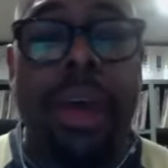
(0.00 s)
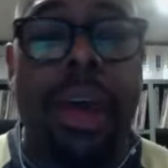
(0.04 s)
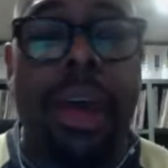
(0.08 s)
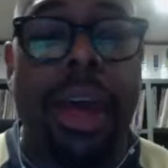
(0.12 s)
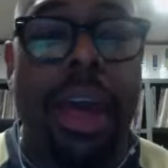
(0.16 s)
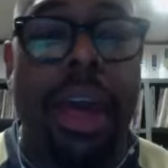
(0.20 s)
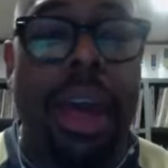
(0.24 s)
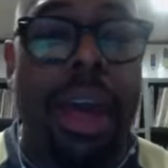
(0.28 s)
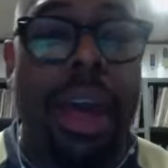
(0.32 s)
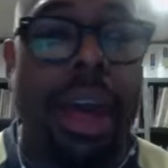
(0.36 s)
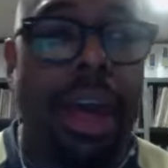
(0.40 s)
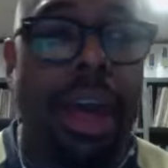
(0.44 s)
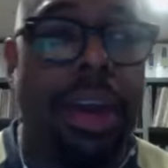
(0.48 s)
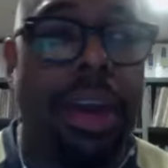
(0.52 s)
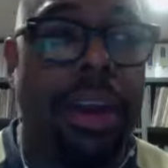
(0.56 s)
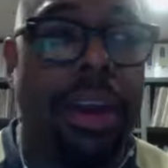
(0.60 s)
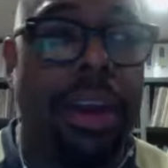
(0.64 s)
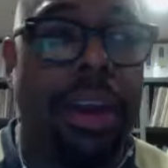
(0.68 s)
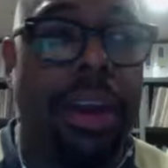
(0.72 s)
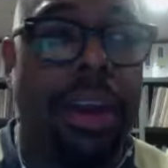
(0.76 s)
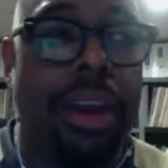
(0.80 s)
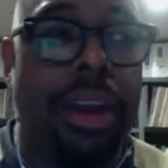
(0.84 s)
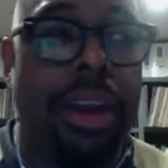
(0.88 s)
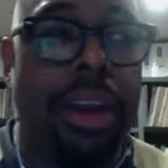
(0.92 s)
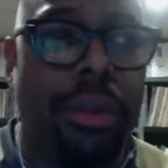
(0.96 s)
And
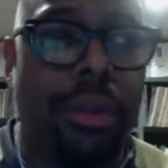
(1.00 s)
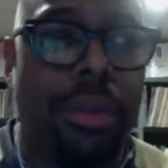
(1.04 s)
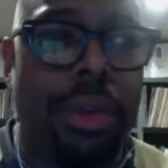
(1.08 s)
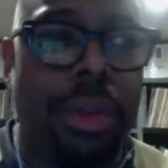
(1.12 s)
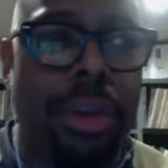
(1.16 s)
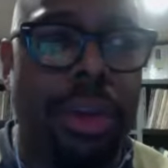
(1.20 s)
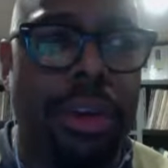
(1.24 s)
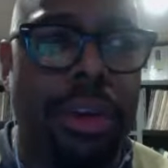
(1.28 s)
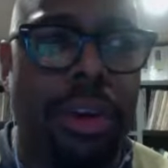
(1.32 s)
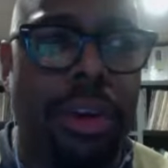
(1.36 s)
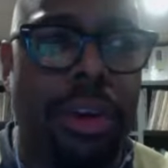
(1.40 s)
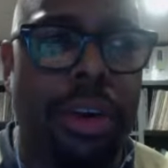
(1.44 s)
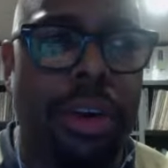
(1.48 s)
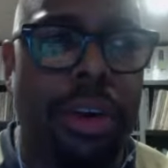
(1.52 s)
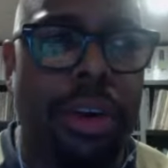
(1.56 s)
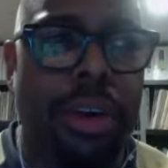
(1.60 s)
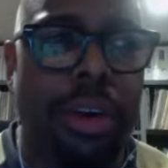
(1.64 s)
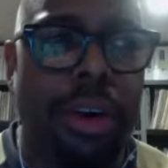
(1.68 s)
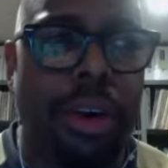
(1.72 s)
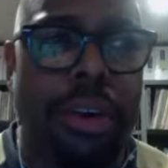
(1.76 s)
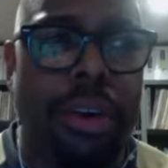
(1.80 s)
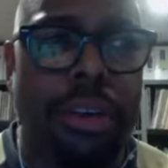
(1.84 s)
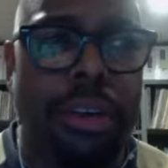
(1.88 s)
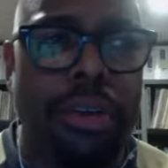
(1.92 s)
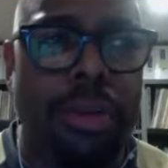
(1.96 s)
uh, we
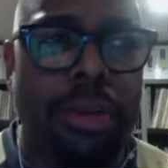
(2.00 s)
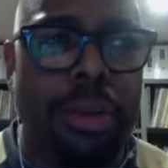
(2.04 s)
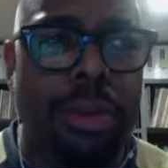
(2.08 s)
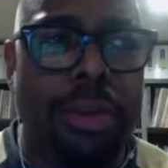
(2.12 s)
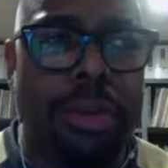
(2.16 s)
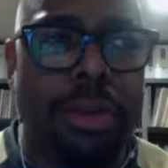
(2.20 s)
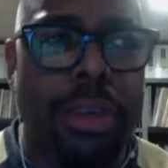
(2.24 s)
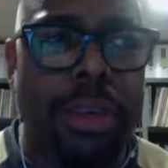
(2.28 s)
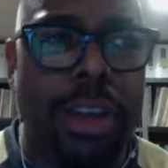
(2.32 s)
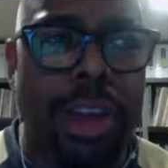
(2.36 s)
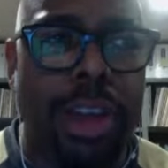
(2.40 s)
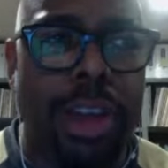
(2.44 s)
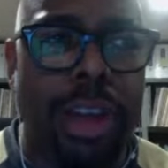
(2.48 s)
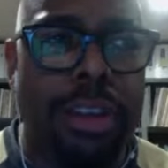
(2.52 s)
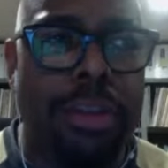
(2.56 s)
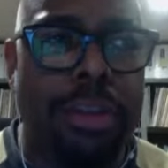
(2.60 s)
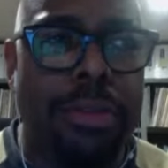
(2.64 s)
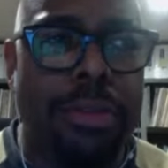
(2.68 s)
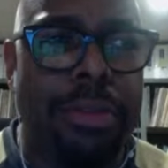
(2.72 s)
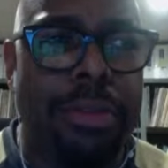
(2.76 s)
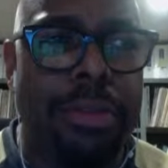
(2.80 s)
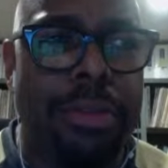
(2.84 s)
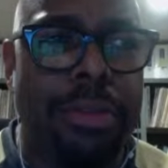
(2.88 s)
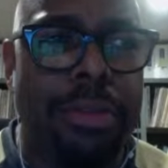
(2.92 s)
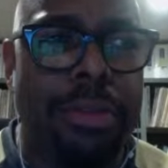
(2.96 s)
all sort of
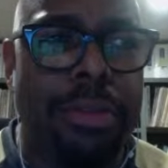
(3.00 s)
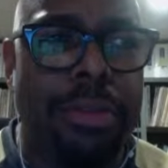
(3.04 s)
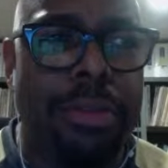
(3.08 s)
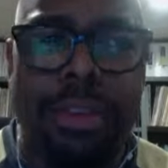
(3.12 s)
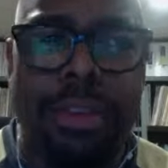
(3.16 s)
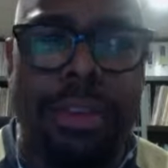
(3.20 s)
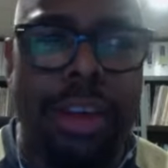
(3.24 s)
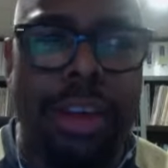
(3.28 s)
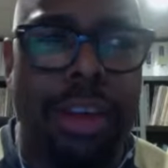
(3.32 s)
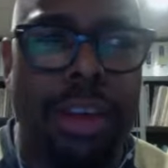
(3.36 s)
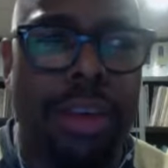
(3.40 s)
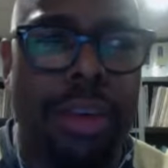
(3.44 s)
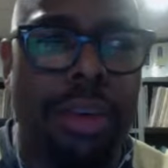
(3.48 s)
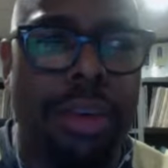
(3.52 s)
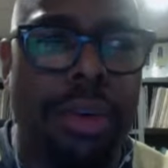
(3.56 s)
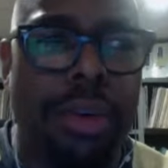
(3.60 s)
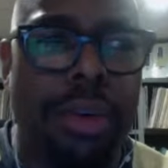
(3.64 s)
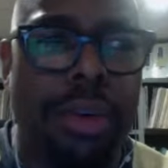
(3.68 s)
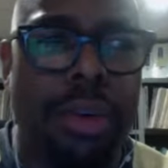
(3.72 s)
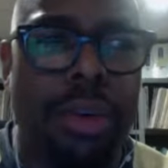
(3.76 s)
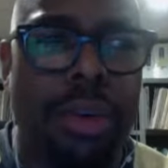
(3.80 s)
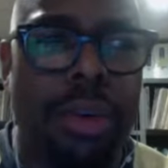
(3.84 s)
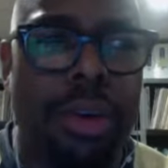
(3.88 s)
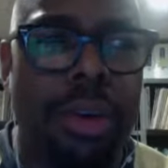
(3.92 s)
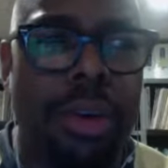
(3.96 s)
collectively looked and said,
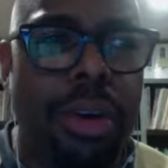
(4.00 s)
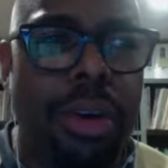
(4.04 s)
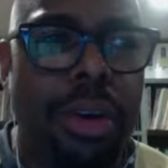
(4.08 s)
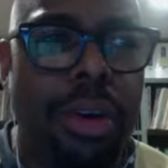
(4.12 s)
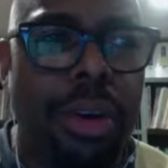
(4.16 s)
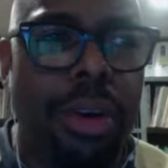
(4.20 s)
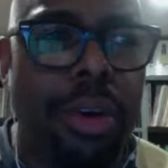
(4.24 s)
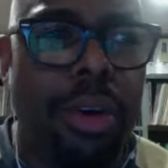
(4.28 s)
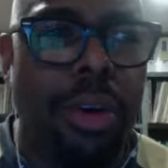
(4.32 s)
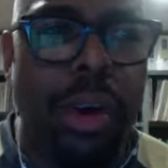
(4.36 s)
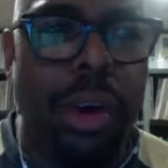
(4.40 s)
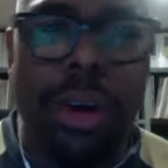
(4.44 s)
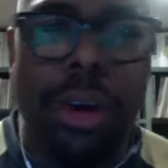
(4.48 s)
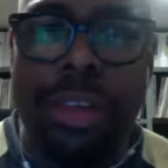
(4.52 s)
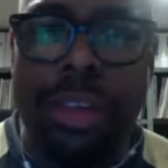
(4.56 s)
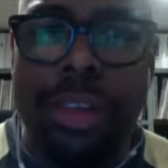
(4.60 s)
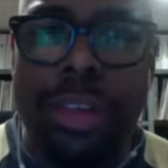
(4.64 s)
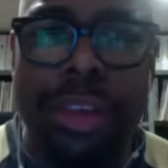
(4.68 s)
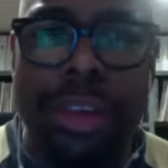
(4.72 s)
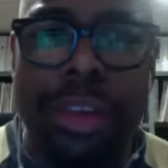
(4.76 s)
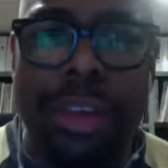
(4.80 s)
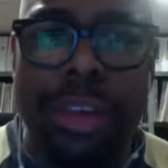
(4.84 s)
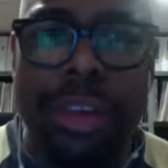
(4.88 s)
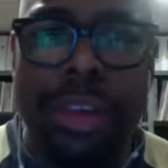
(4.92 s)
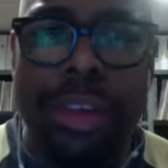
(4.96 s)
you know, where are
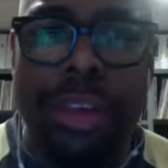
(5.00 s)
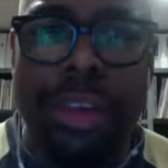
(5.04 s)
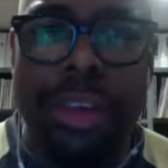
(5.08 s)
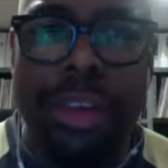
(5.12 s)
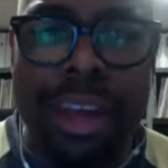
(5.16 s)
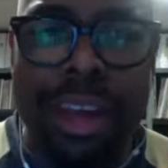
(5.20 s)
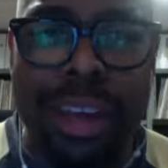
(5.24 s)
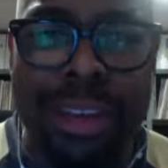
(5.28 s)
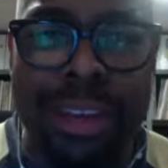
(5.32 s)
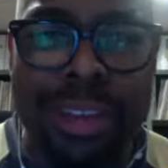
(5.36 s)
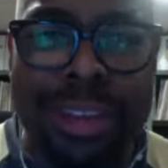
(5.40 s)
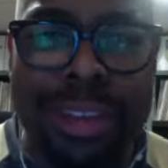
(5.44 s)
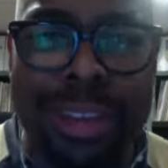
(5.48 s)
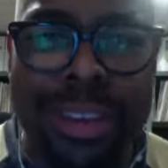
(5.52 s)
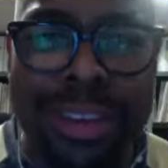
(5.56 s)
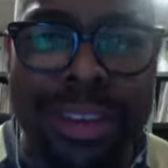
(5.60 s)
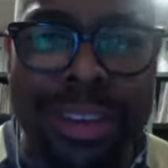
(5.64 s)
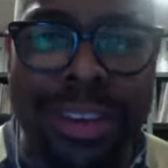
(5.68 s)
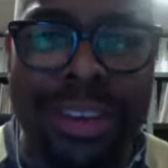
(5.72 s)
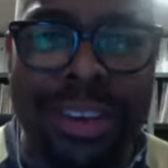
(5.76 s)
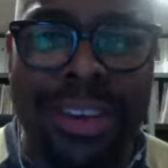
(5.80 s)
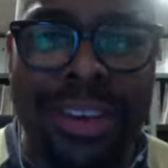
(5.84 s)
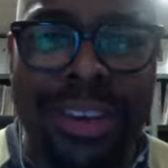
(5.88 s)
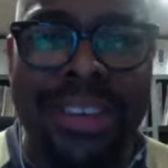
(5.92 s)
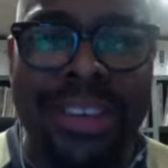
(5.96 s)
the young ladies,
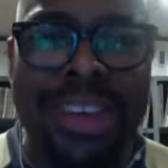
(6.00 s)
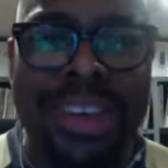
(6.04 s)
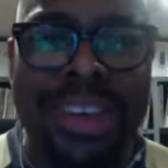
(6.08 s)
you know?